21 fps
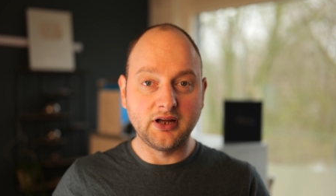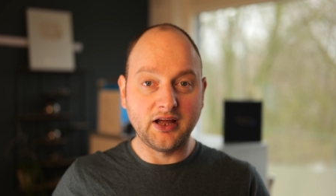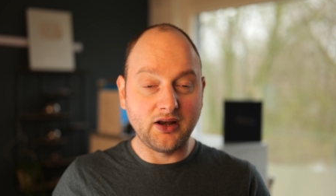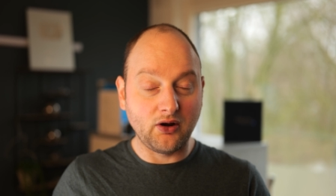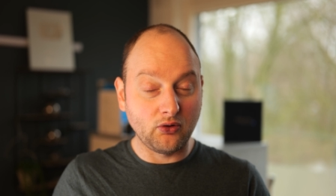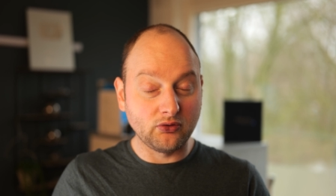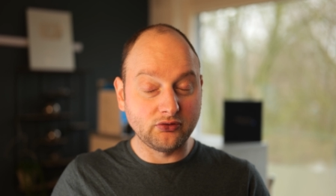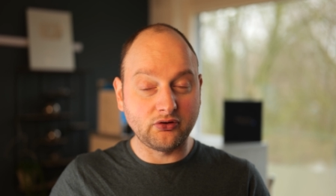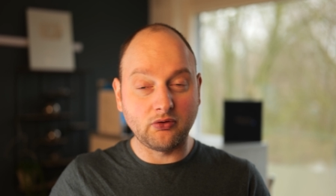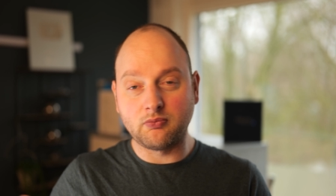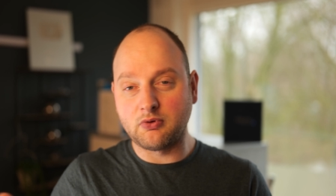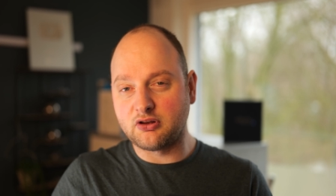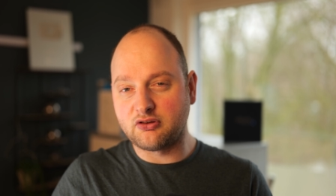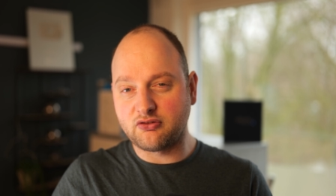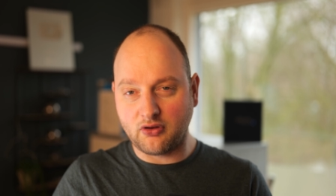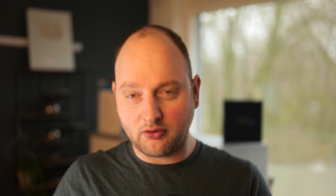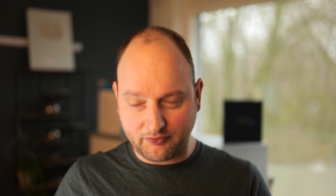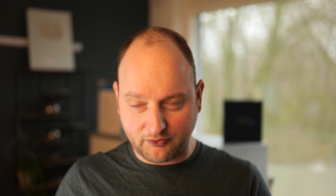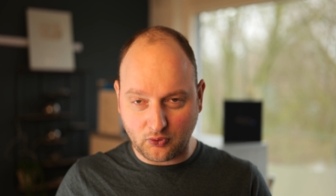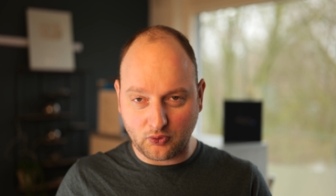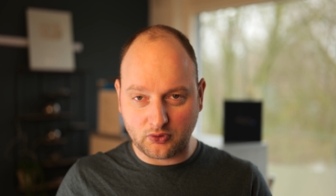It also
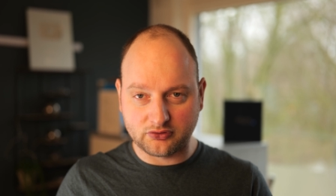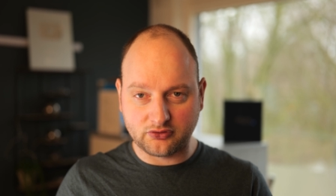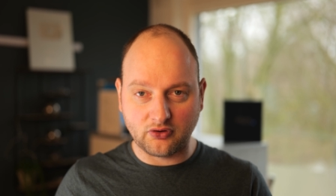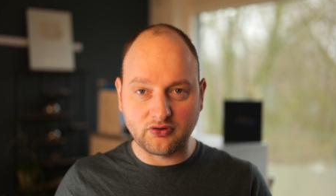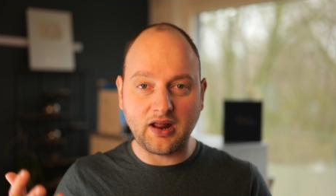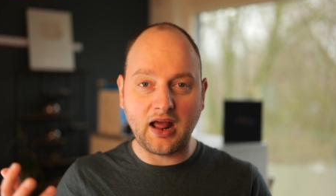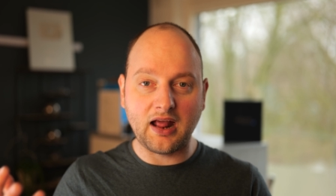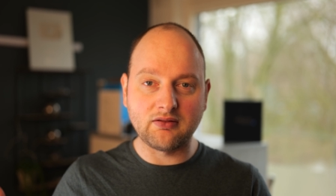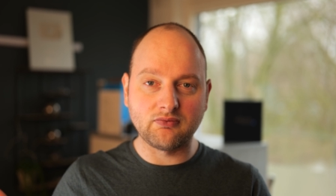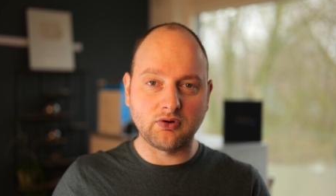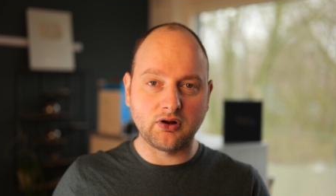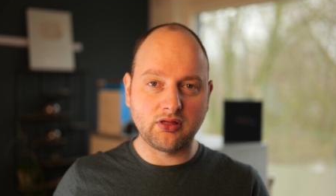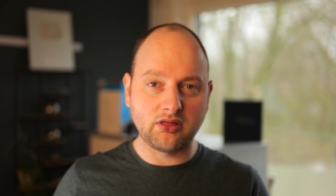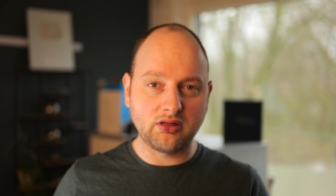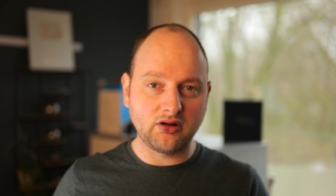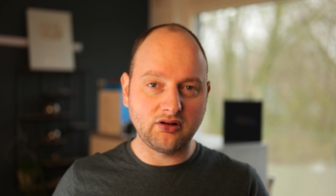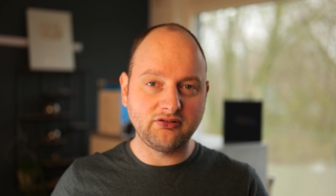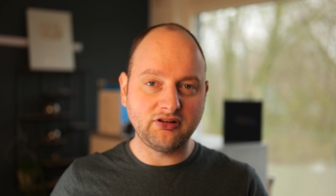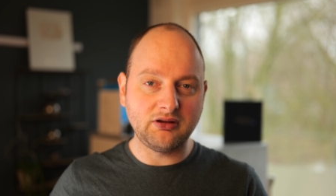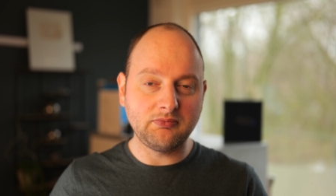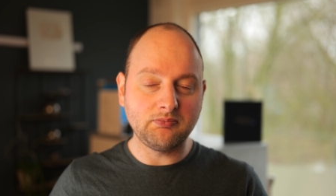runs of course on Android
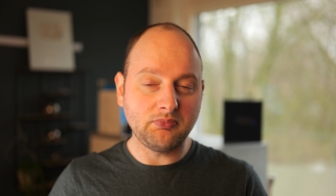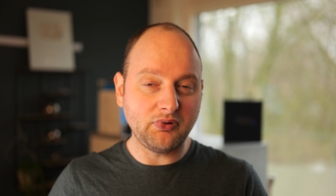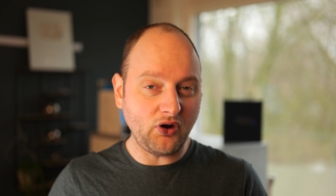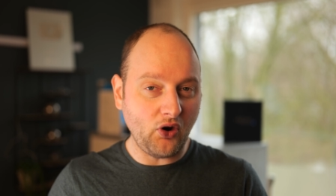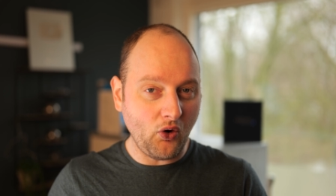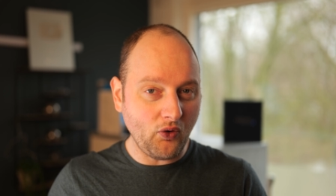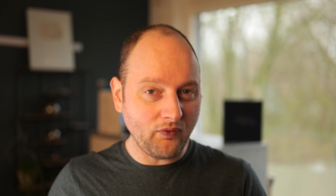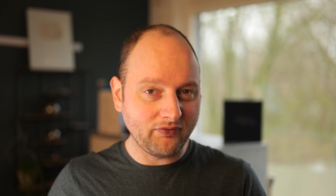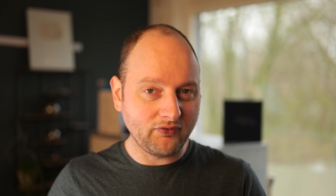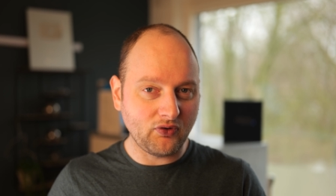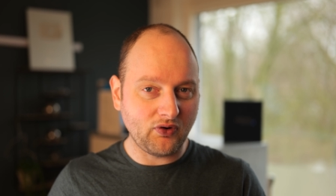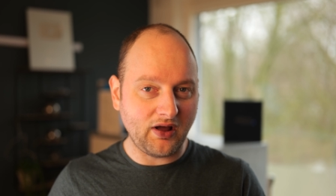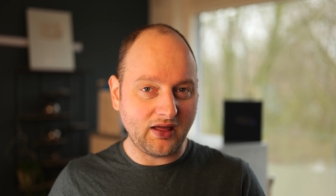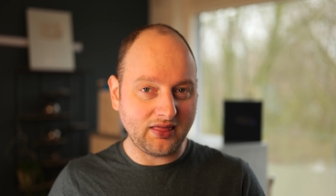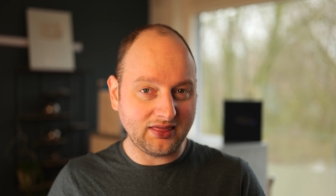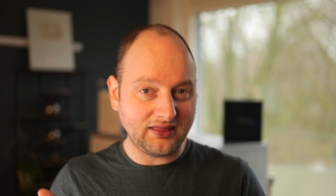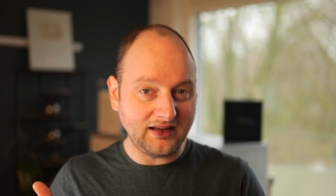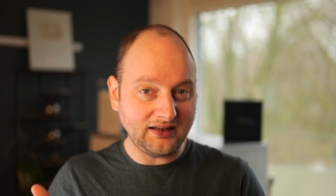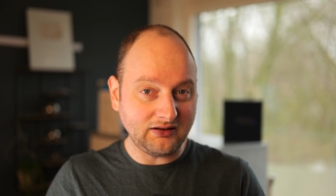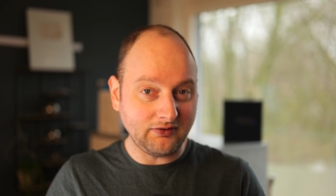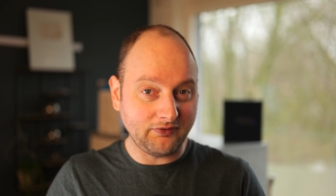13, but overall I
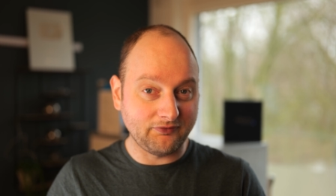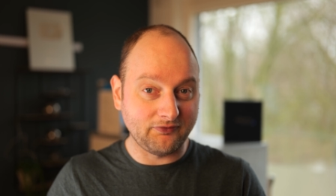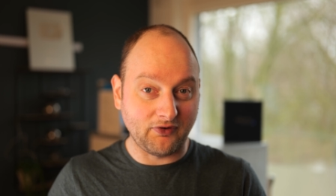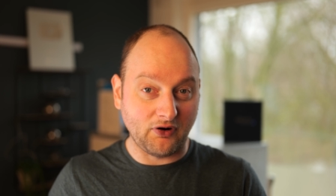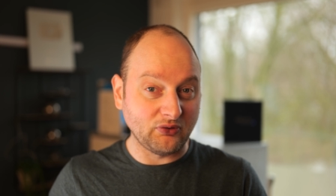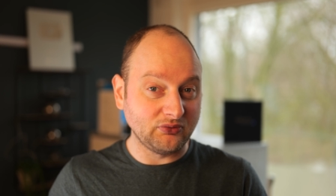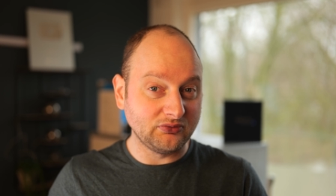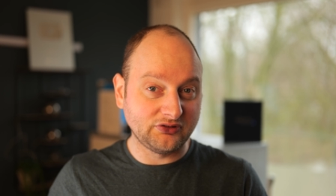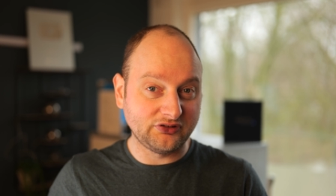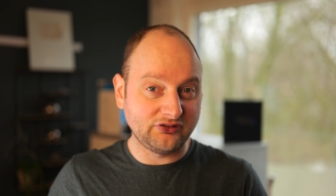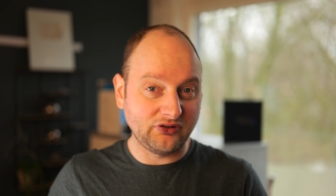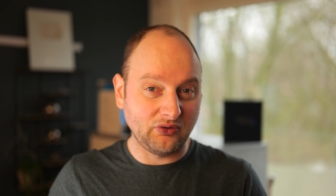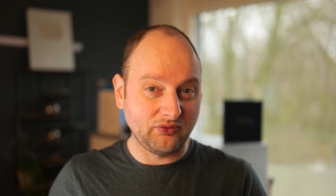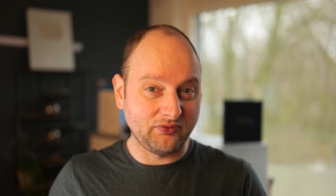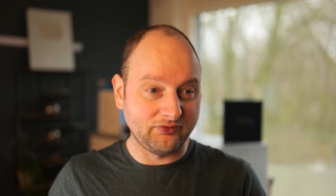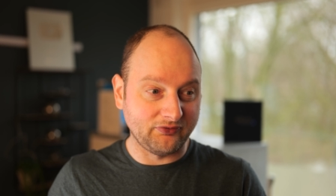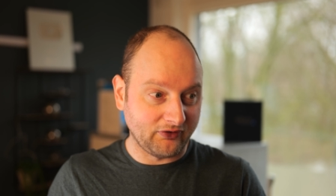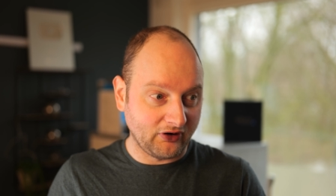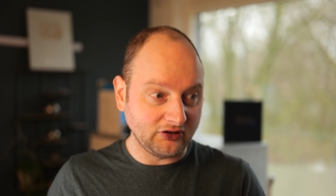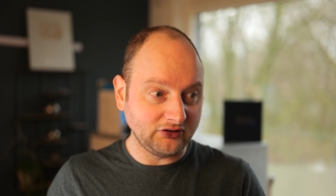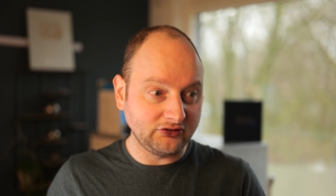think the phone still
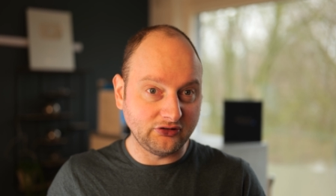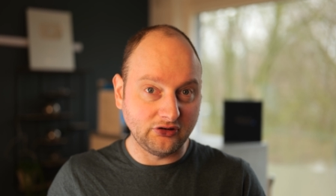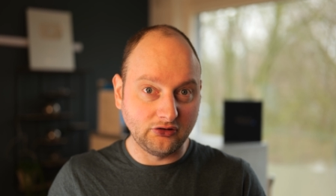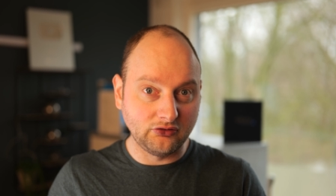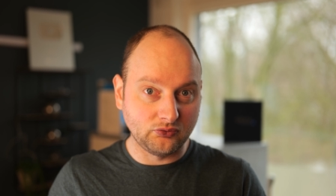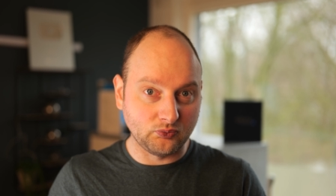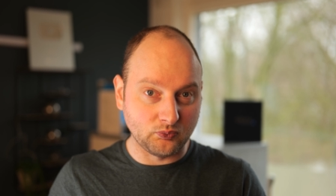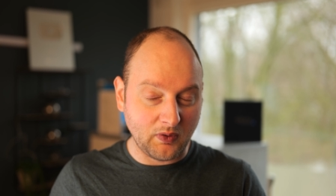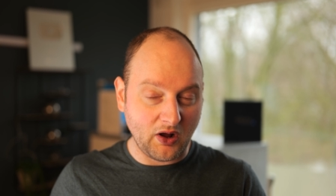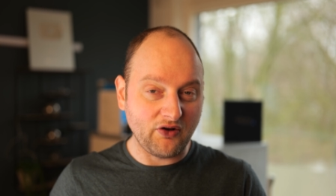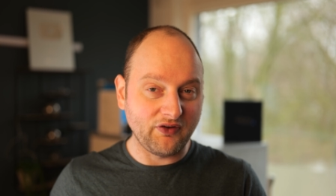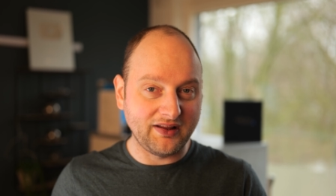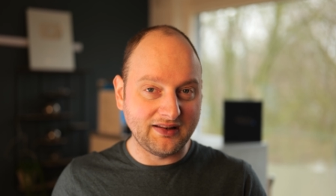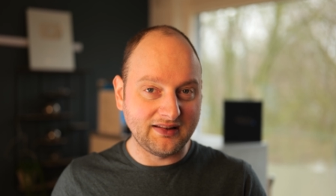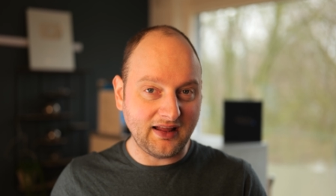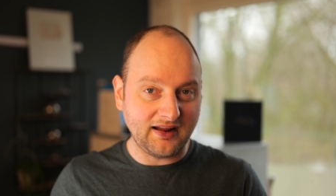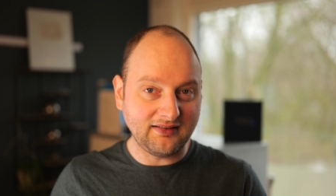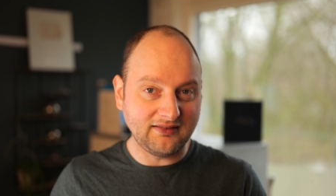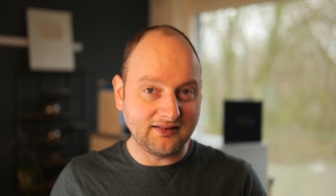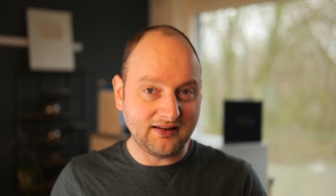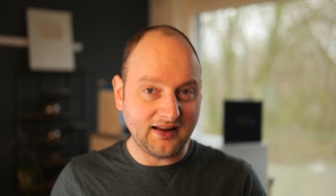functions well in
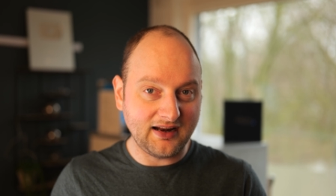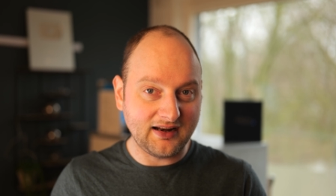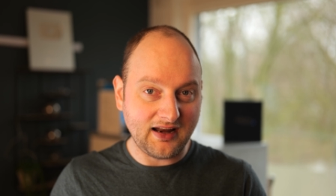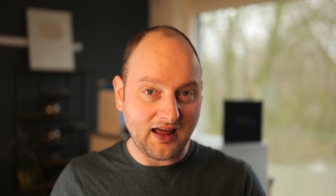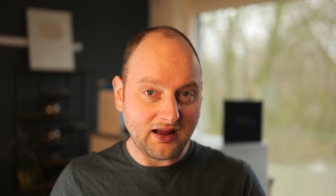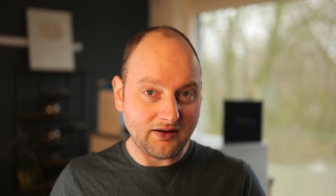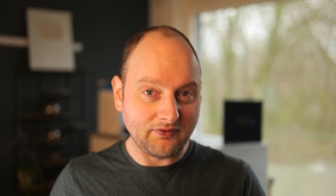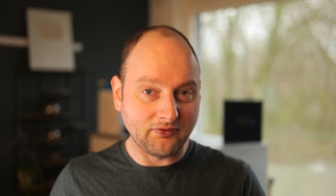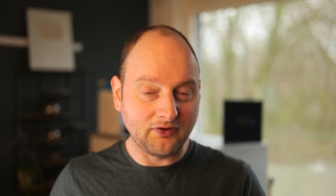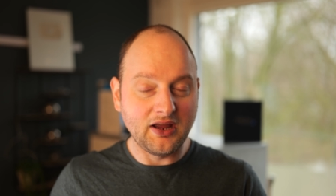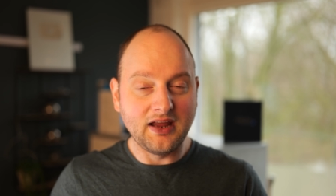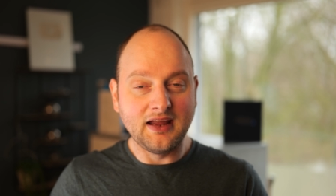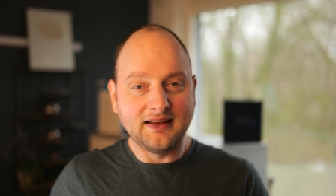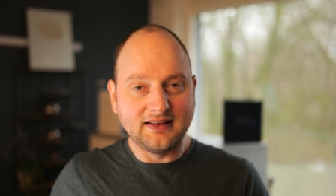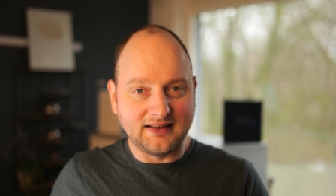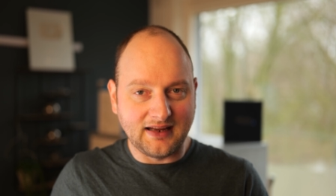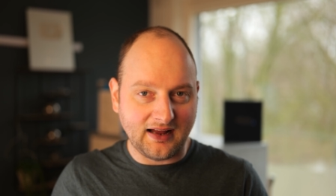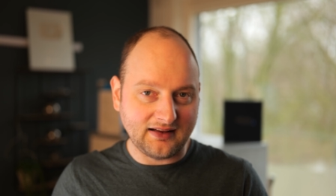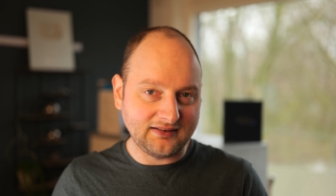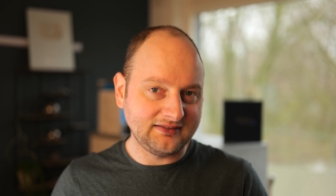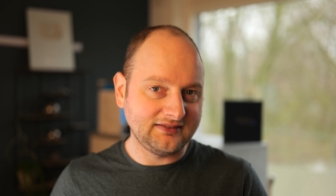day-to-day -day life.
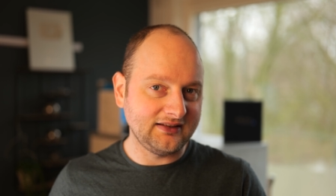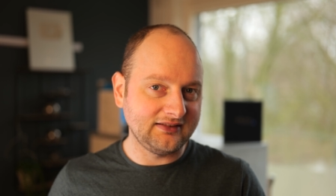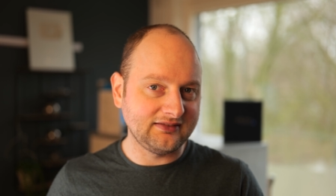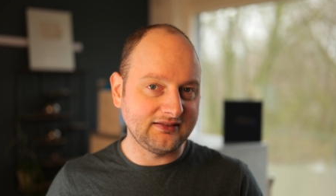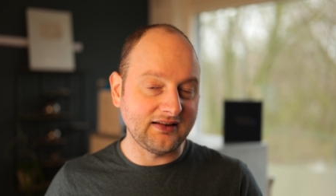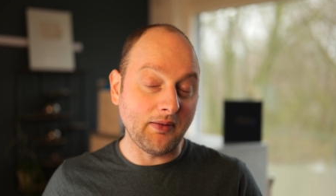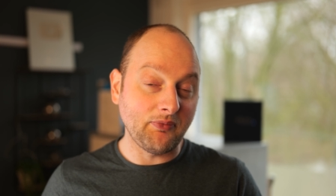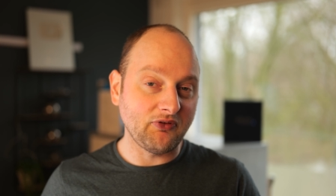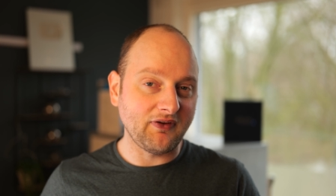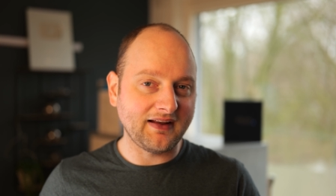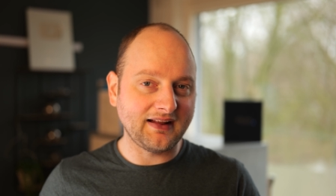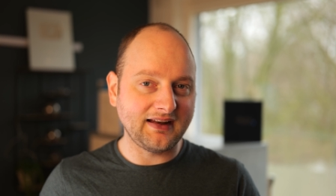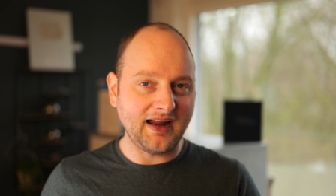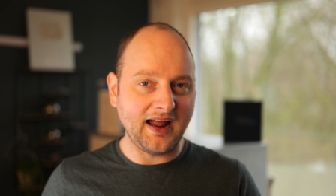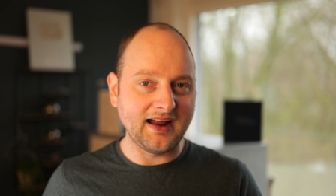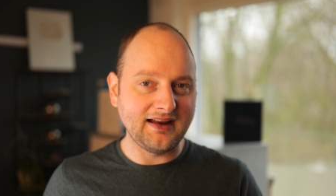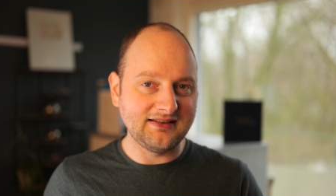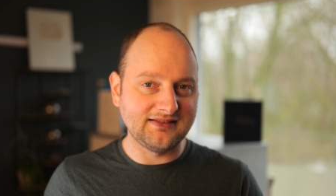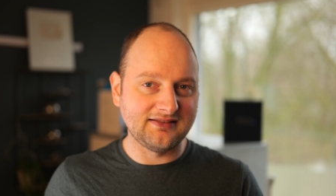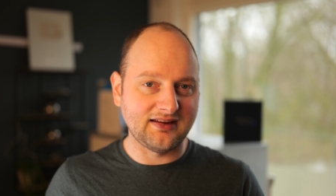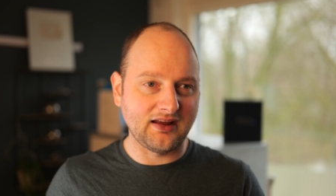Yes, the Snapdragon
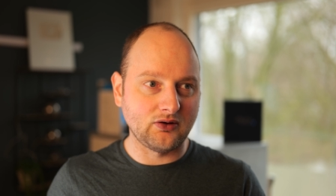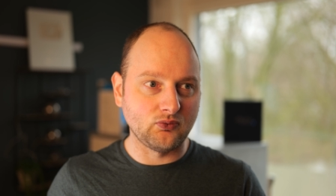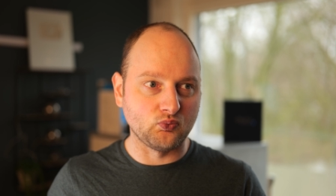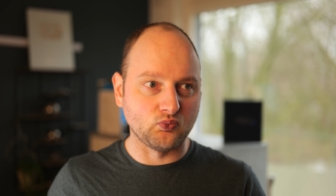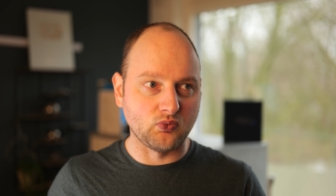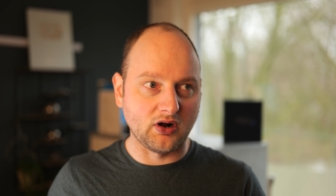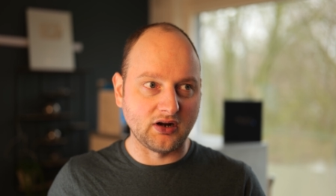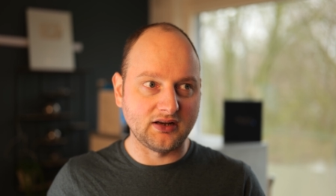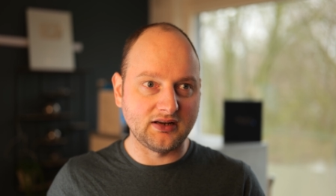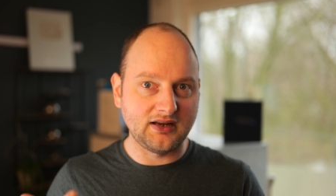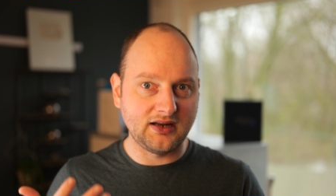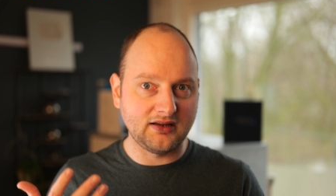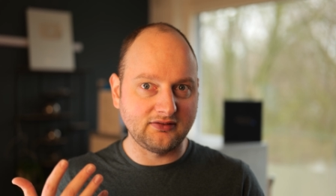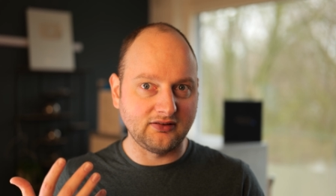8 Gen 1